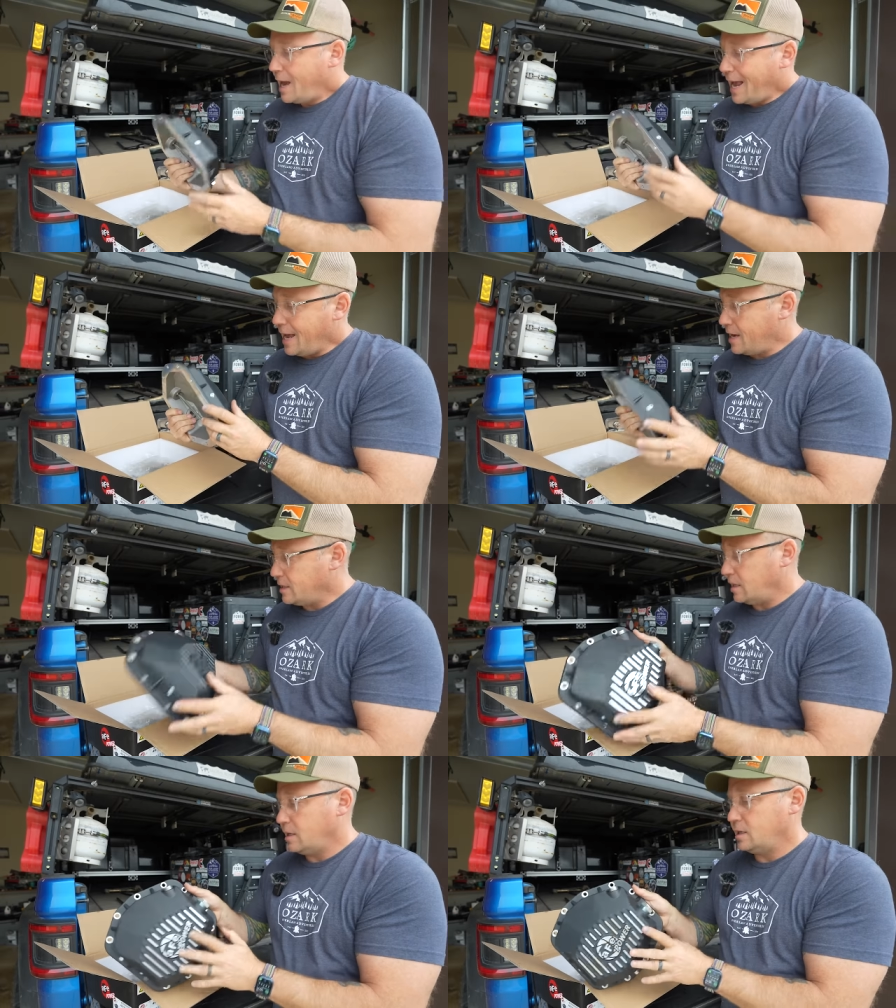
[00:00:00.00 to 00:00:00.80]

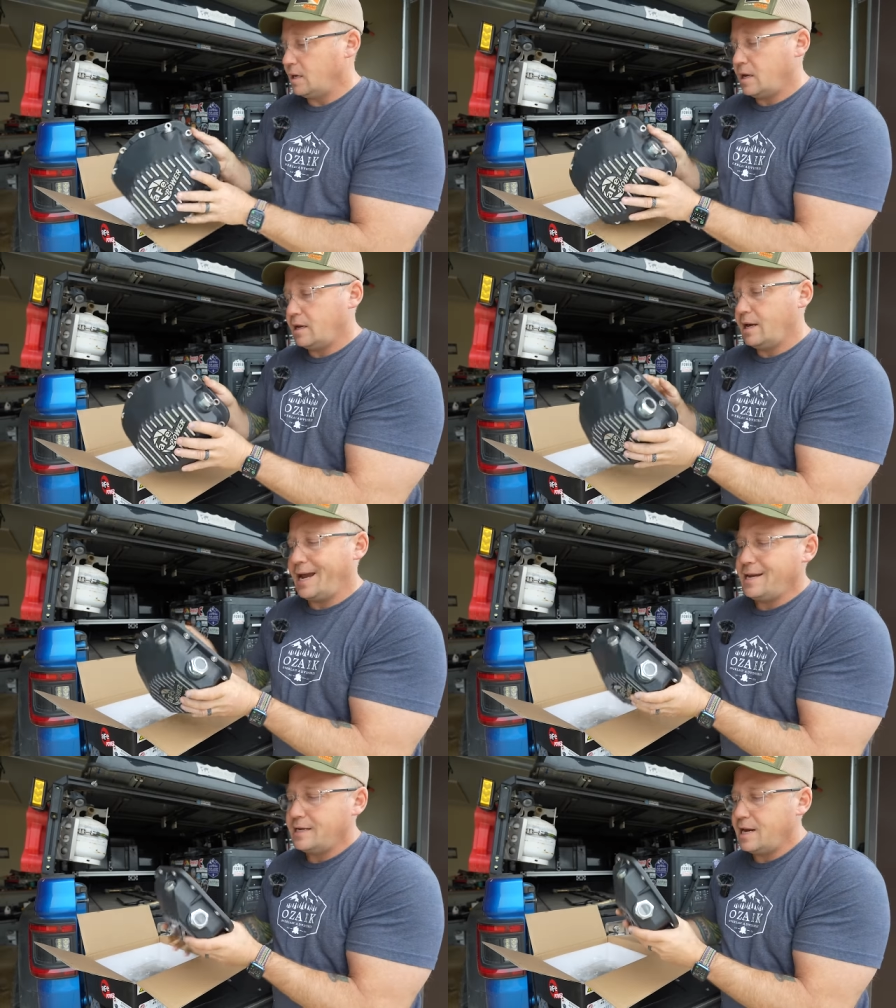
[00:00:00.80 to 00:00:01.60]
And a
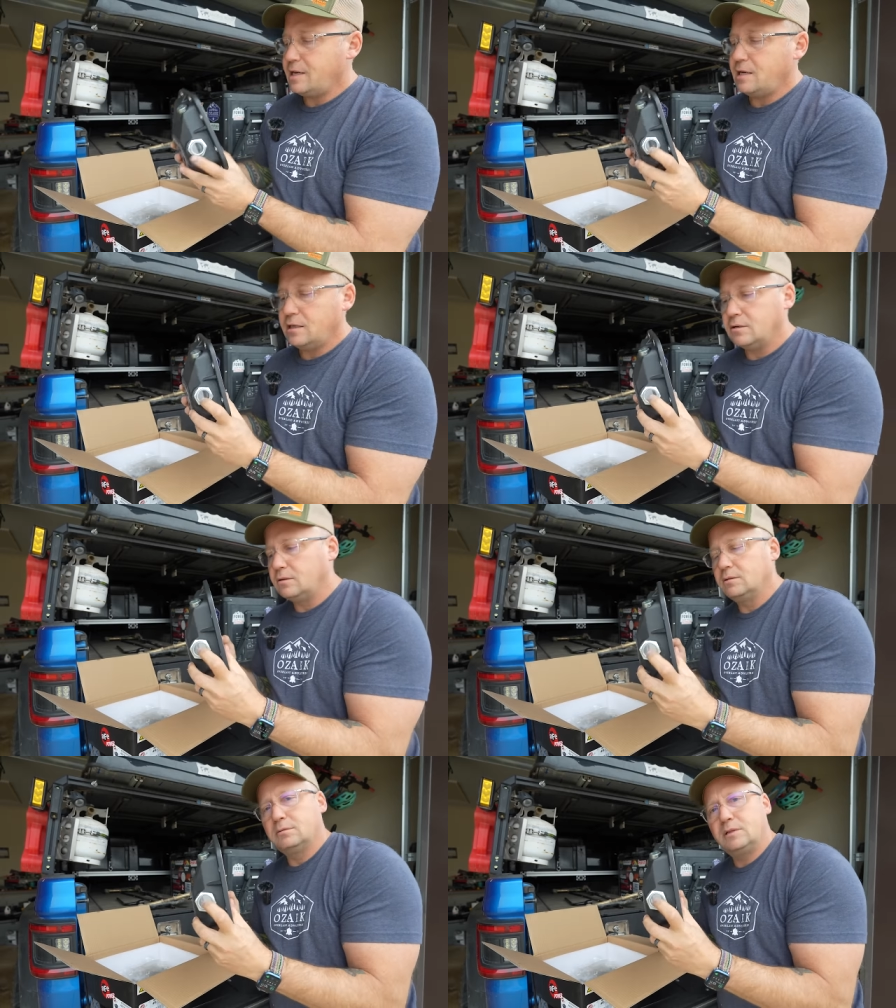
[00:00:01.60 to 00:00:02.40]
handy dandy
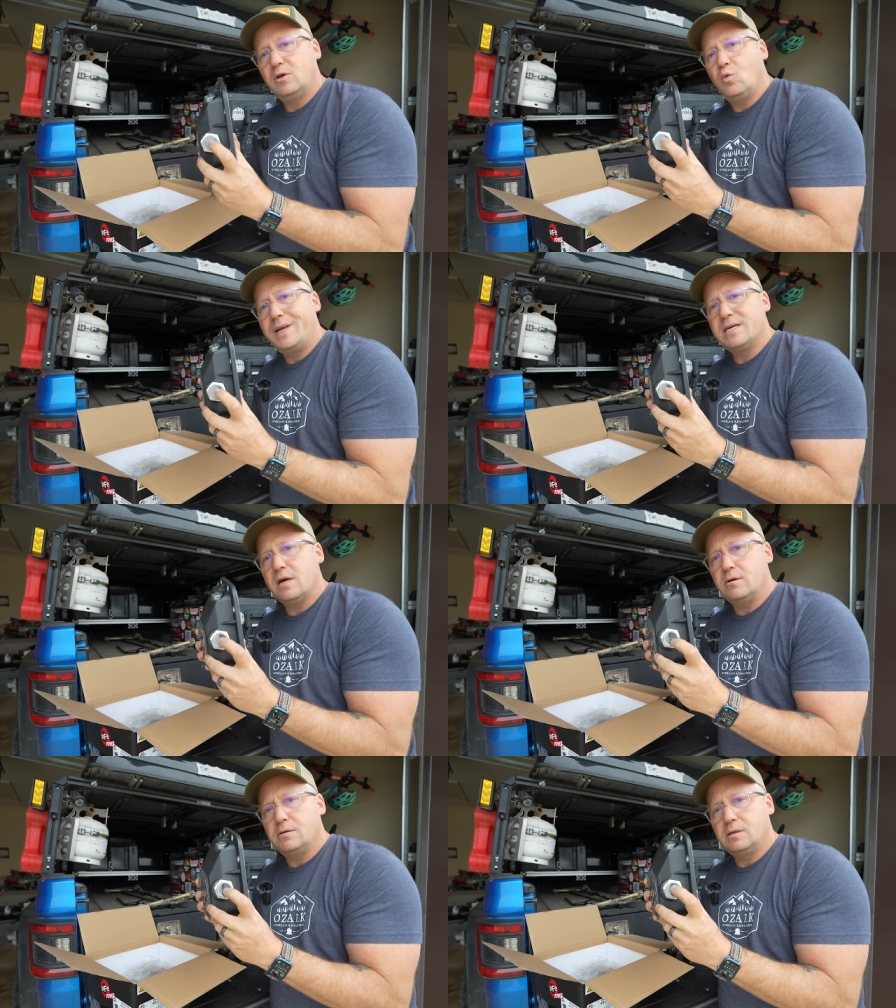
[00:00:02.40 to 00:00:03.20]
little
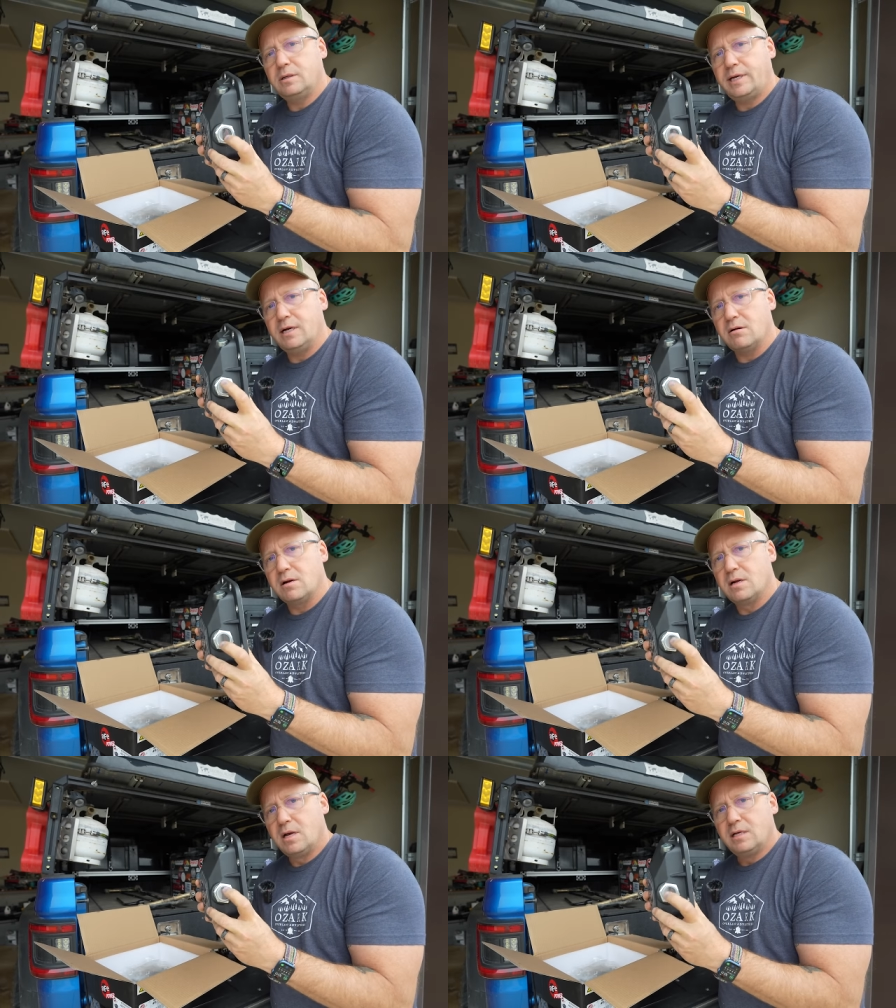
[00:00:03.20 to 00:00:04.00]
window here